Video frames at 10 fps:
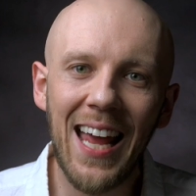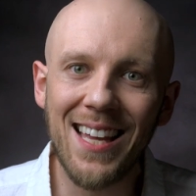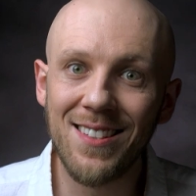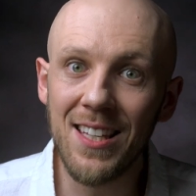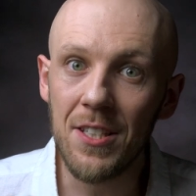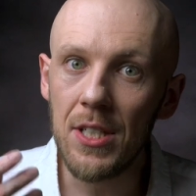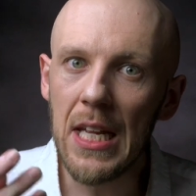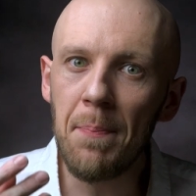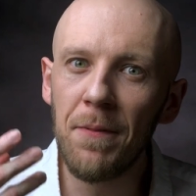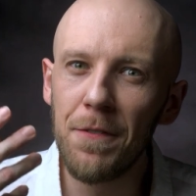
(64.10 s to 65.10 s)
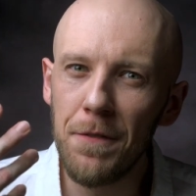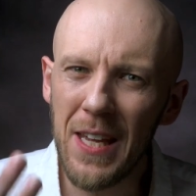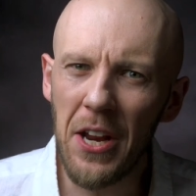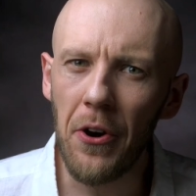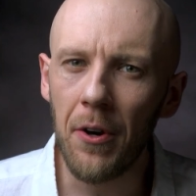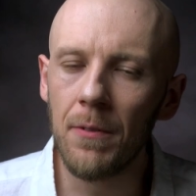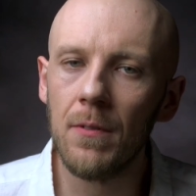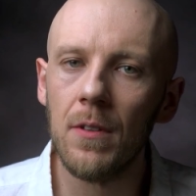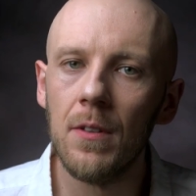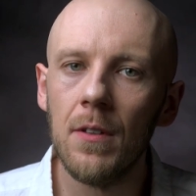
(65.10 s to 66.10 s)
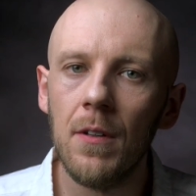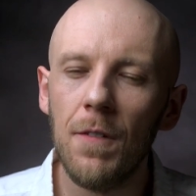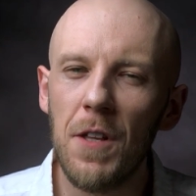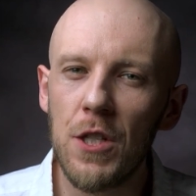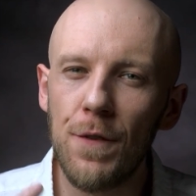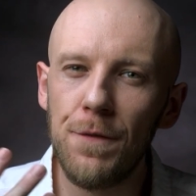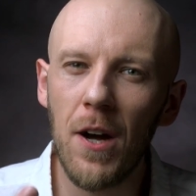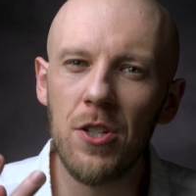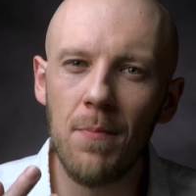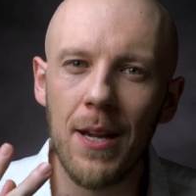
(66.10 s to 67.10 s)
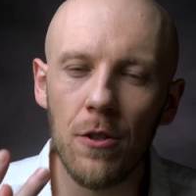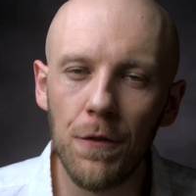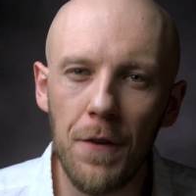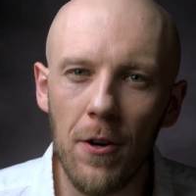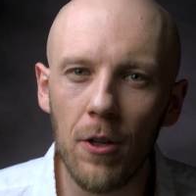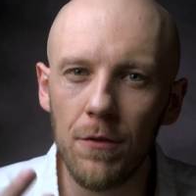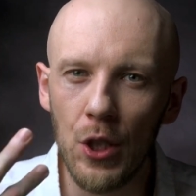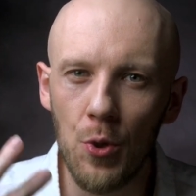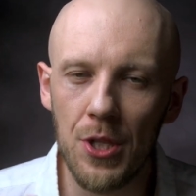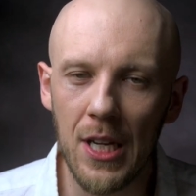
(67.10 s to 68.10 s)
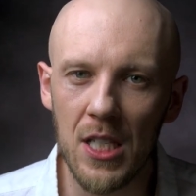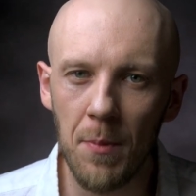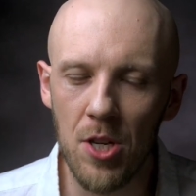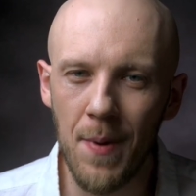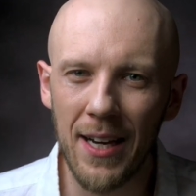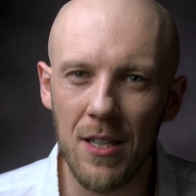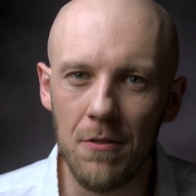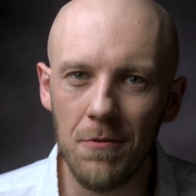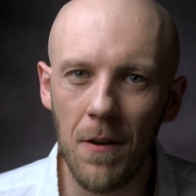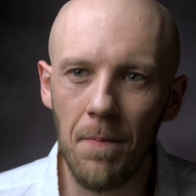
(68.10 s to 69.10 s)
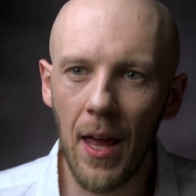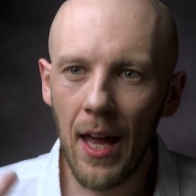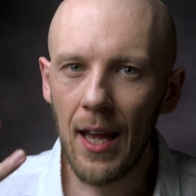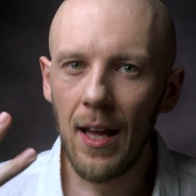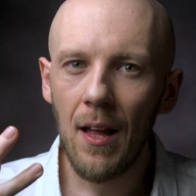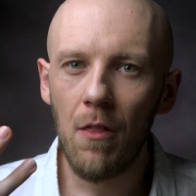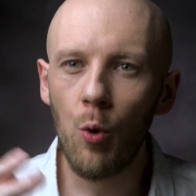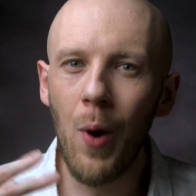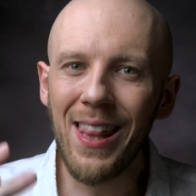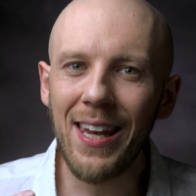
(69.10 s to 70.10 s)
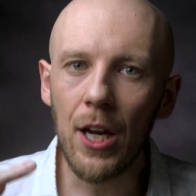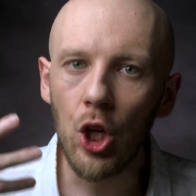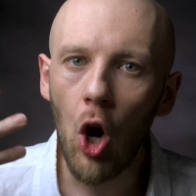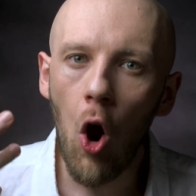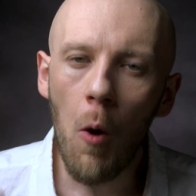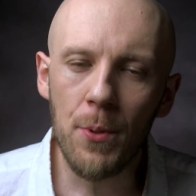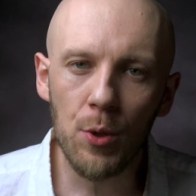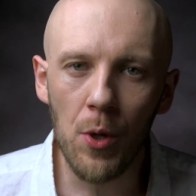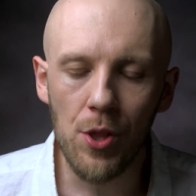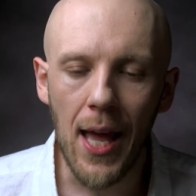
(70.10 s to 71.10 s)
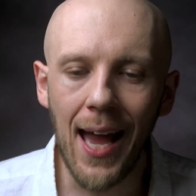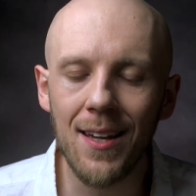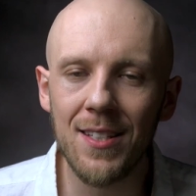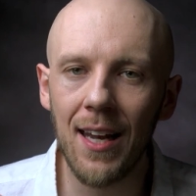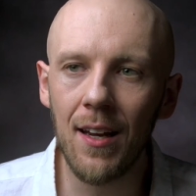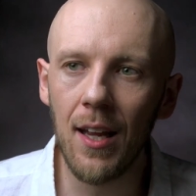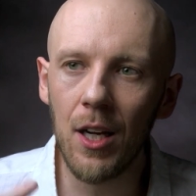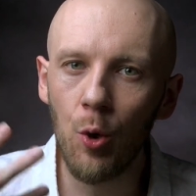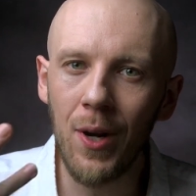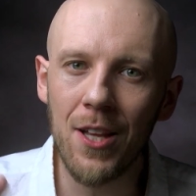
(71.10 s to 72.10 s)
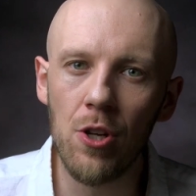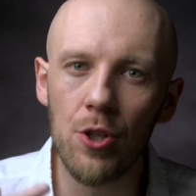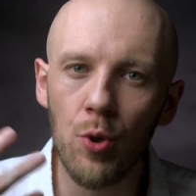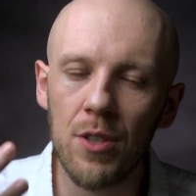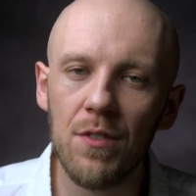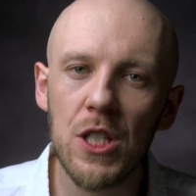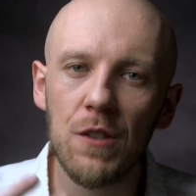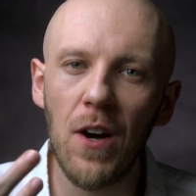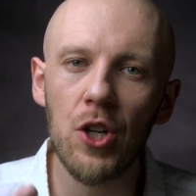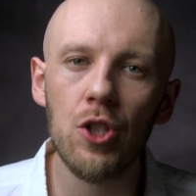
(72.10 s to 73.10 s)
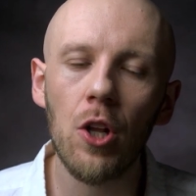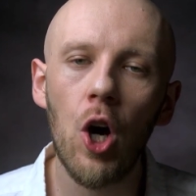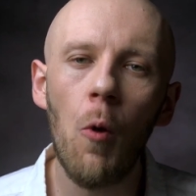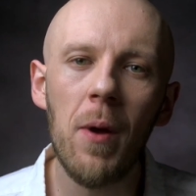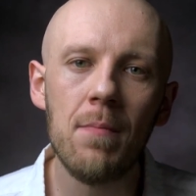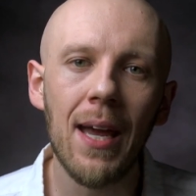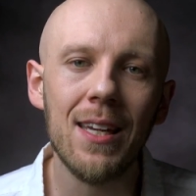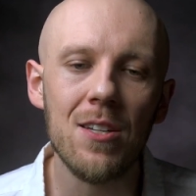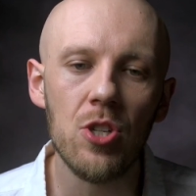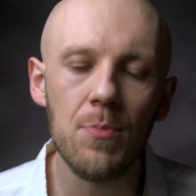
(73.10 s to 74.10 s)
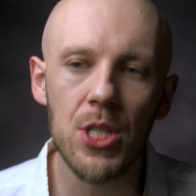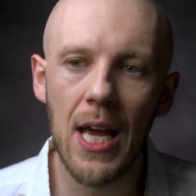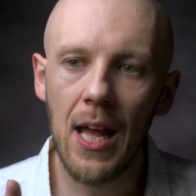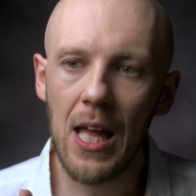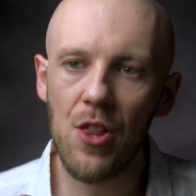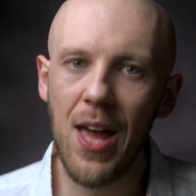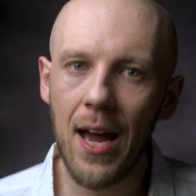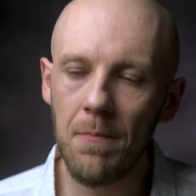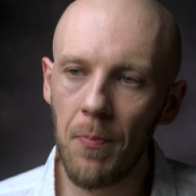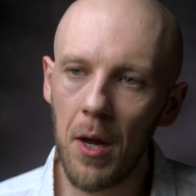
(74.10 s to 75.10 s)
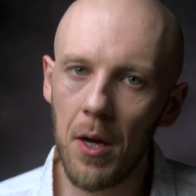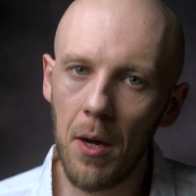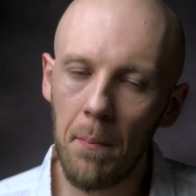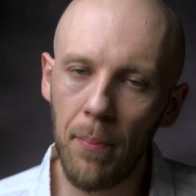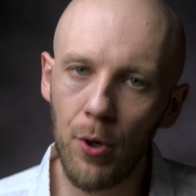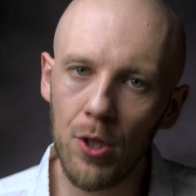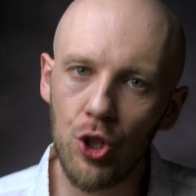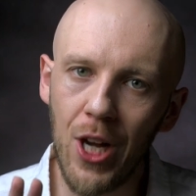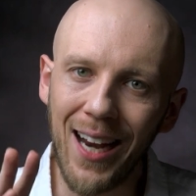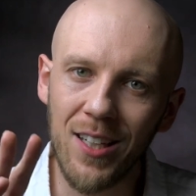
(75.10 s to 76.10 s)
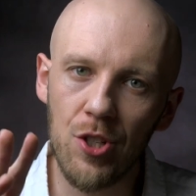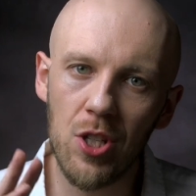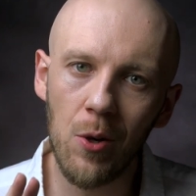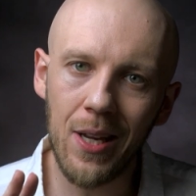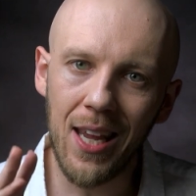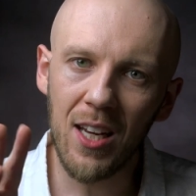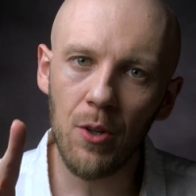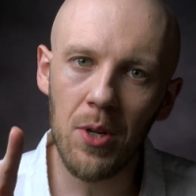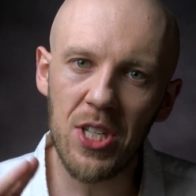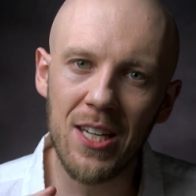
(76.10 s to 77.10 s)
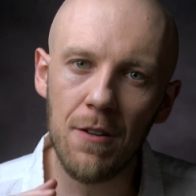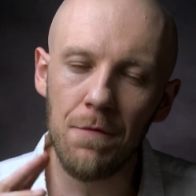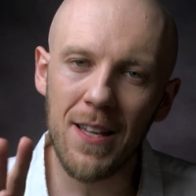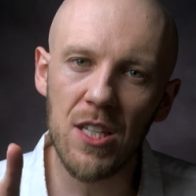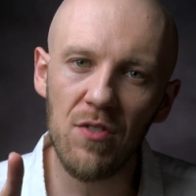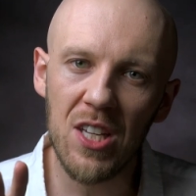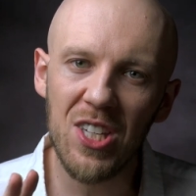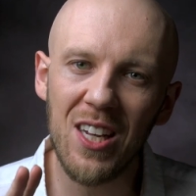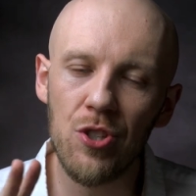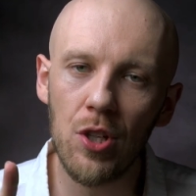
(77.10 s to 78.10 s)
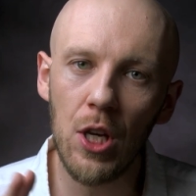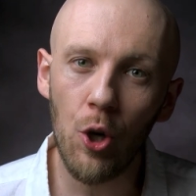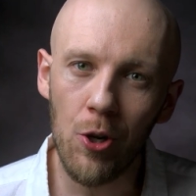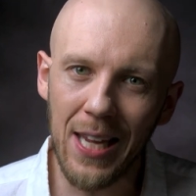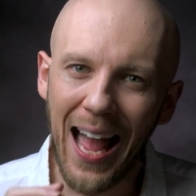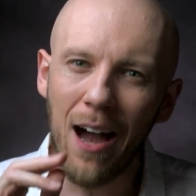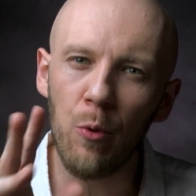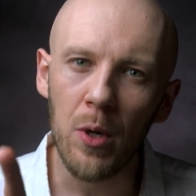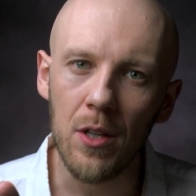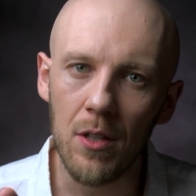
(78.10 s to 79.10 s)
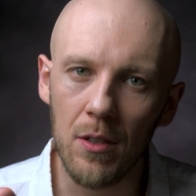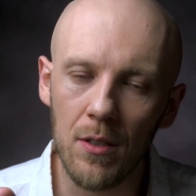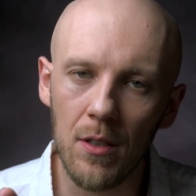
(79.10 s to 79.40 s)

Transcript: it has this deep fear, this fundamental fear of losing its perspective, the way that it copes with that is that it creates all sorts of dysfunctional coping mechanisms that project its own ignorance and defensiveness and insecurity outward,